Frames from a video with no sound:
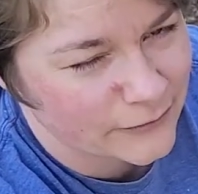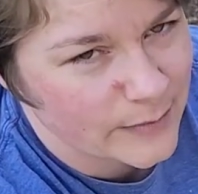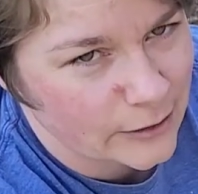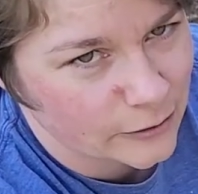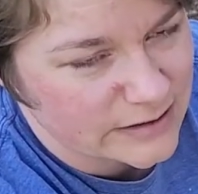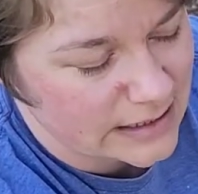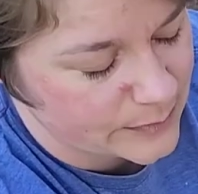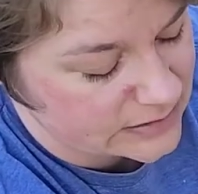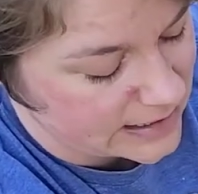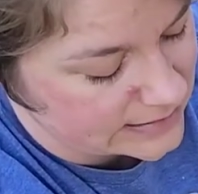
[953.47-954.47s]
minerals that it
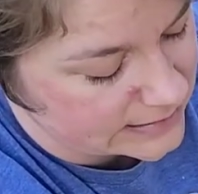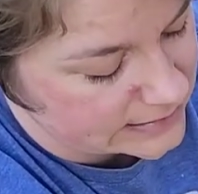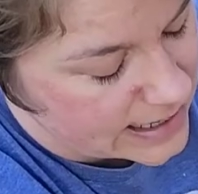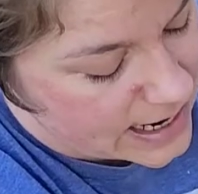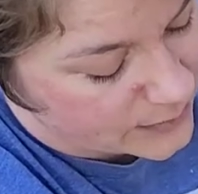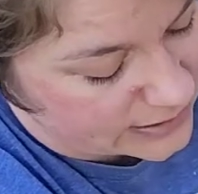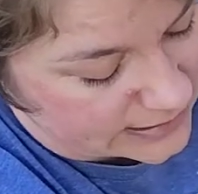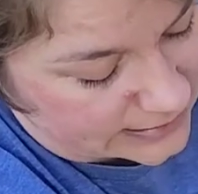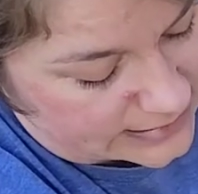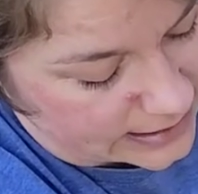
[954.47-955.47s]
possesses. But it's
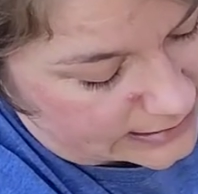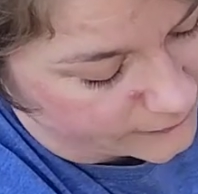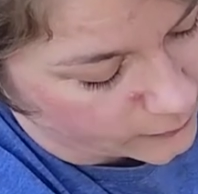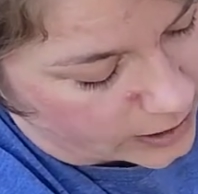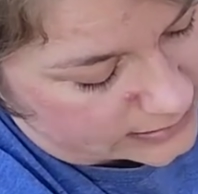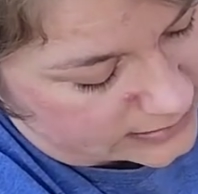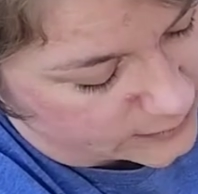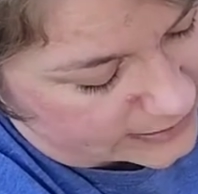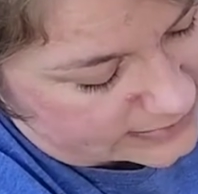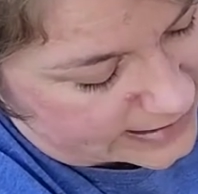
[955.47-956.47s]
got a ton of different rocks, that's
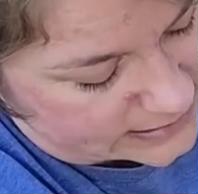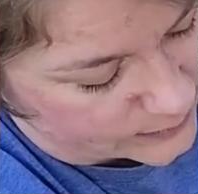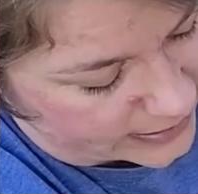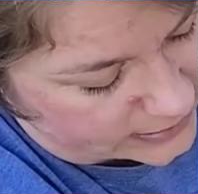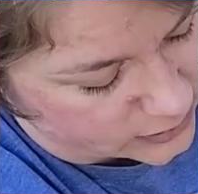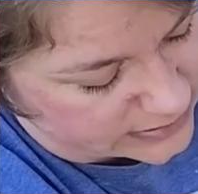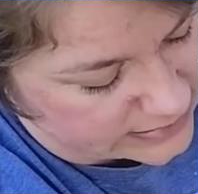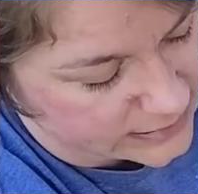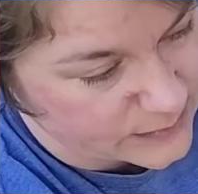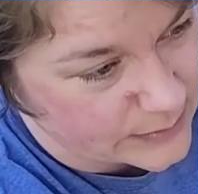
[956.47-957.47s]
why it's azomite. You'll
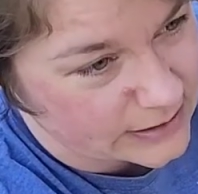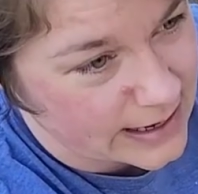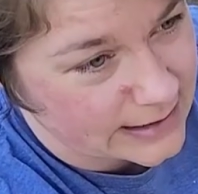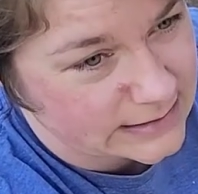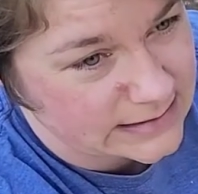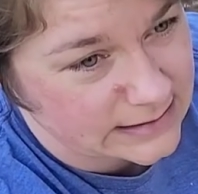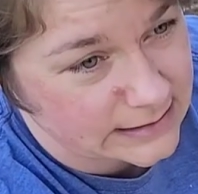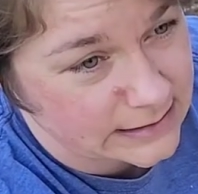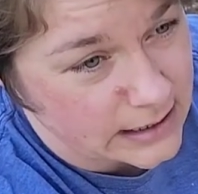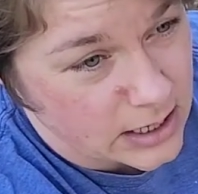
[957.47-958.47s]
see it maybe
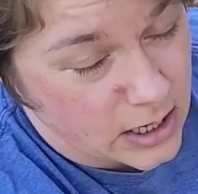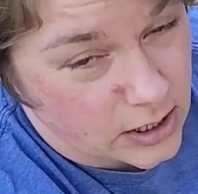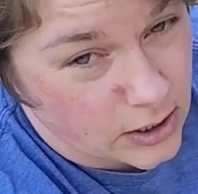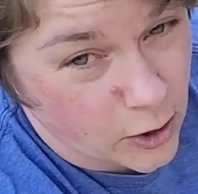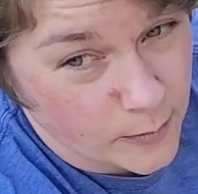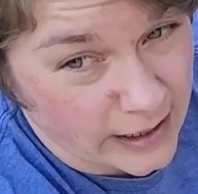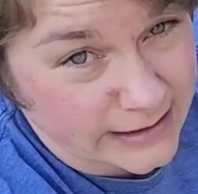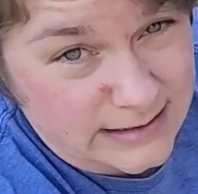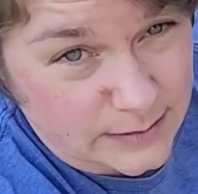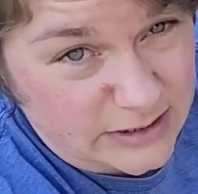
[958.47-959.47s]

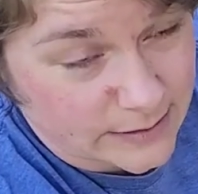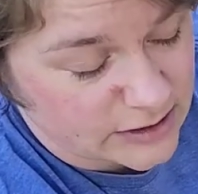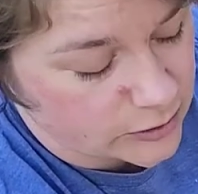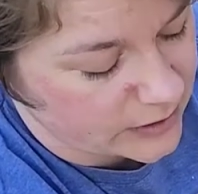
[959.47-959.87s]
azomite sometimes too